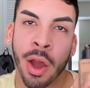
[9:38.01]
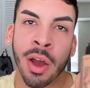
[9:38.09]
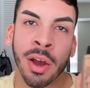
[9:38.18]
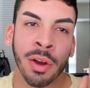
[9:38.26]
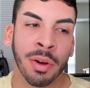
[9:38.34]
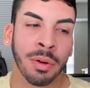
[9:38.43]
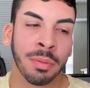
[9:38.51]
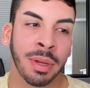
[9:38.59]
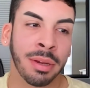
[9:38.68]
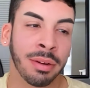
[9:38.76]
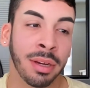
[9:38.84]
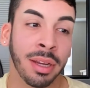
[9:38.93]
Oh,
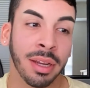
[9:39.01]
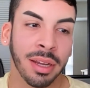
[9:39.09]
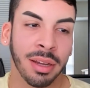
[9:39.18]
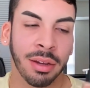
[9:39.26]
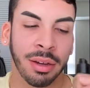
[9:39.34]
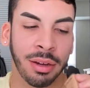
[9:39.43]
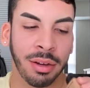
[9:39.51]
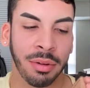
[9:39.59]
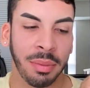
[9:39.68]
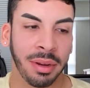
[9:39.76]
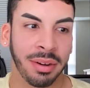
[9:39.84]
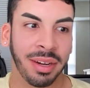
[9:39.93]
Mary. Oh,
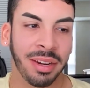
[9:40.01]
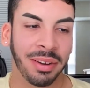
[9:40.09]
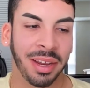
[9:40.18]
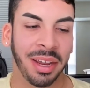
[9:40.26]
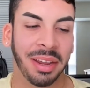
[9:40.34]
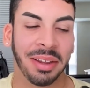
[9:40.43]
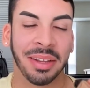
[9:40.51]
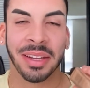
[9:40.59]
Mary. Okay.